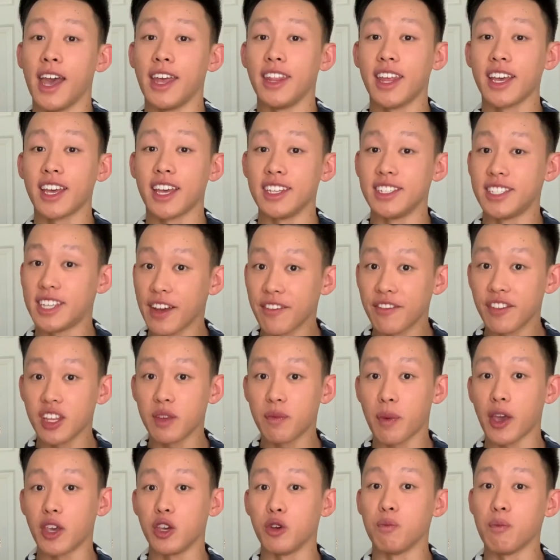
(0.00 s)
they can definitely pay
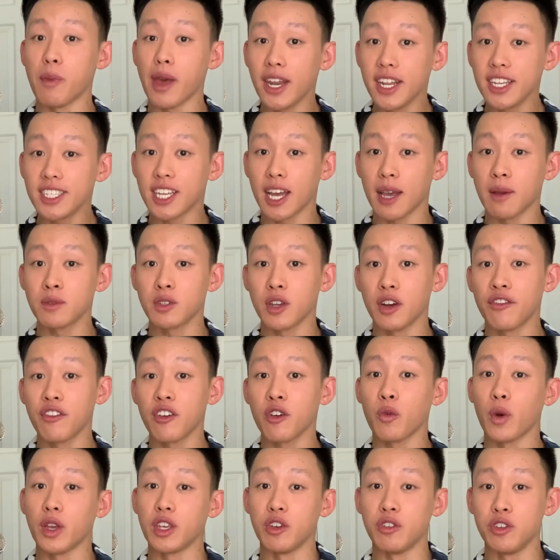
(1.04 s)
you many times over
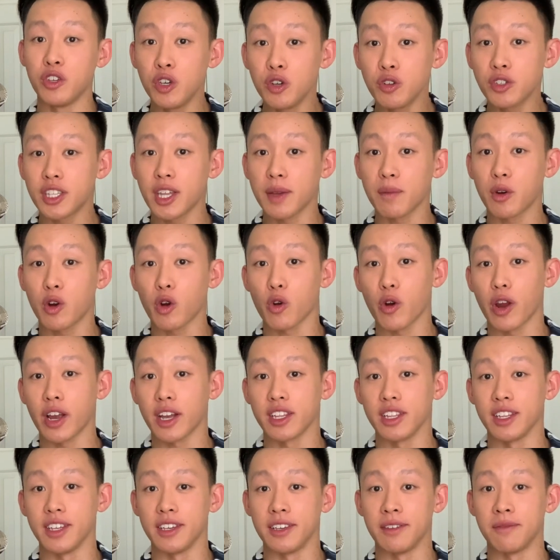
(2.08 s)
when you use them correctly.